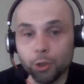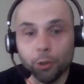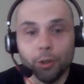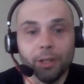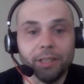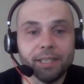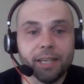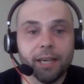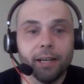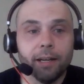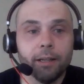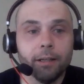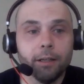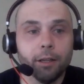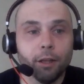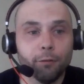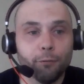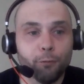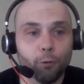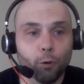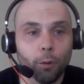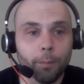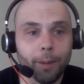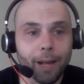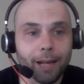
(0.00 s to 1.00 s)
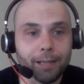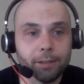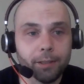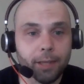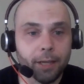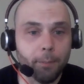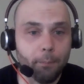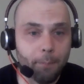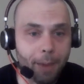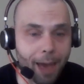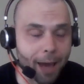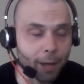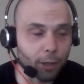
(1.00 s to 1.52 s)
So let's get into the formats
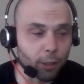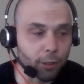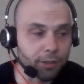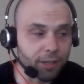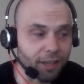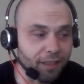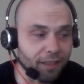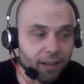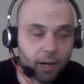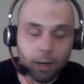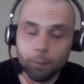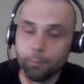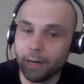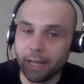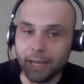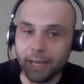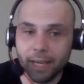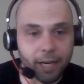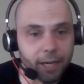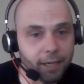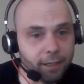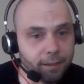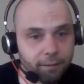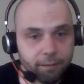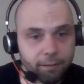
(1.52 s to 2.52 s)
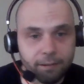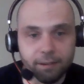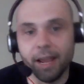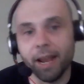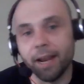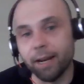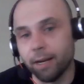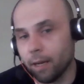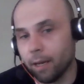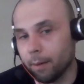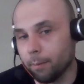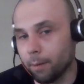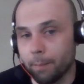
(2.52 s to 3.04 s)
that matters, and then I'm going to get into the data.